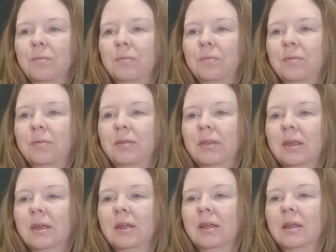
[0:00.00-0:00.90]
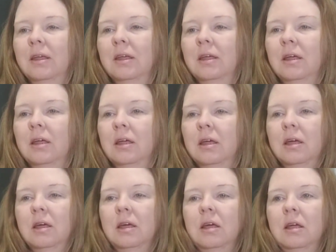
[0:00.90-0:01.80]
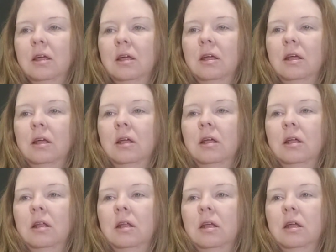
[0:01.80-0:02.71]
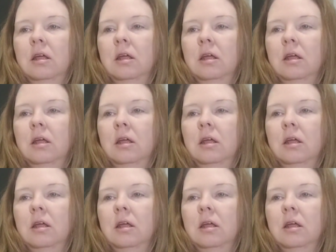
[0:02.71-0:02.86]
(no one is talking)